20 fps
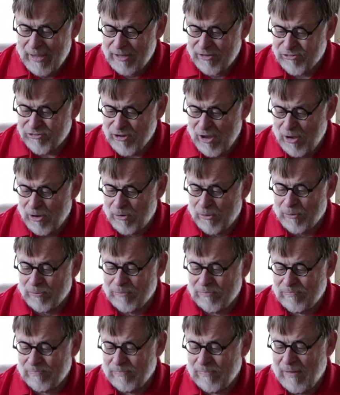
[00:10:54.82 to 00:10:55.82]

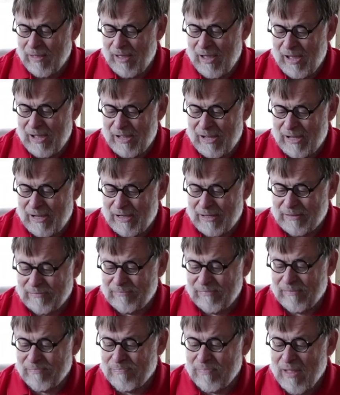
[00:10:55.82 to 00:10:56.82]
So uh,
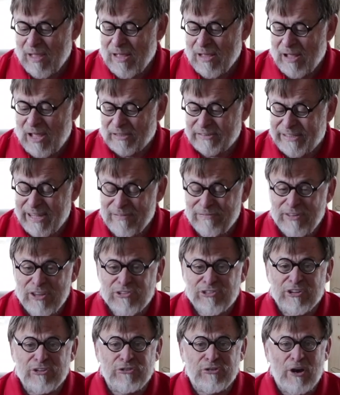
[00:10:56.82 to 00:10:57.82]
I give
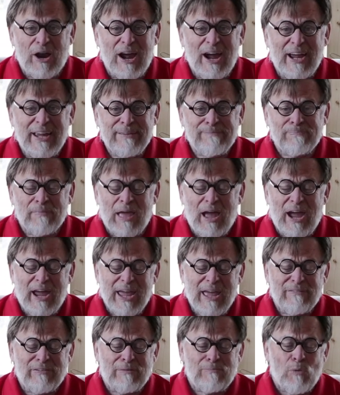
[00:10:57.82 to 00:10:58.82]
this a try.
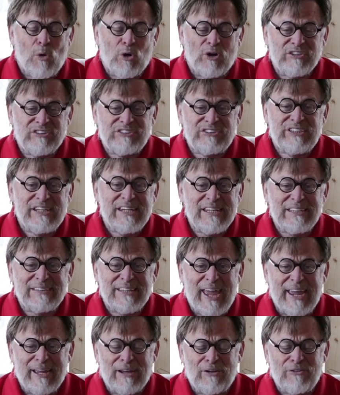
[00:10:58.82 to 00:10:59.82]
I have a more
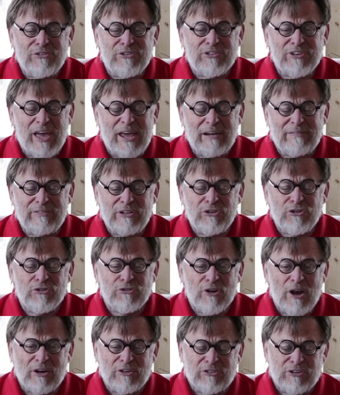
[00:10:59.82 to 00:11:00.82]
detailed set of
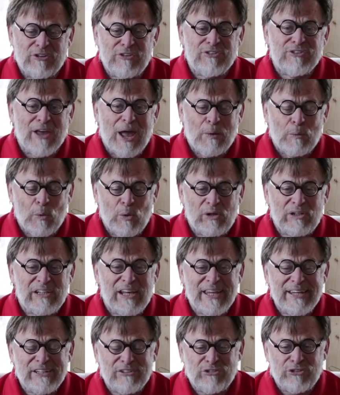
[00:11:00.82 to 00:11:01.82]
instructions I will
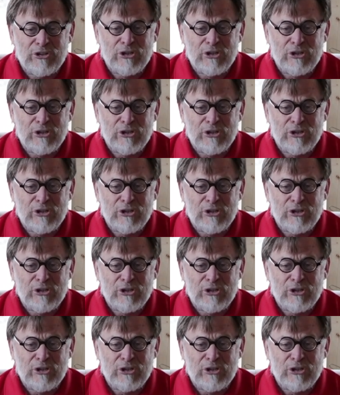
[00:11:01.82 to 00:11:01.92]
link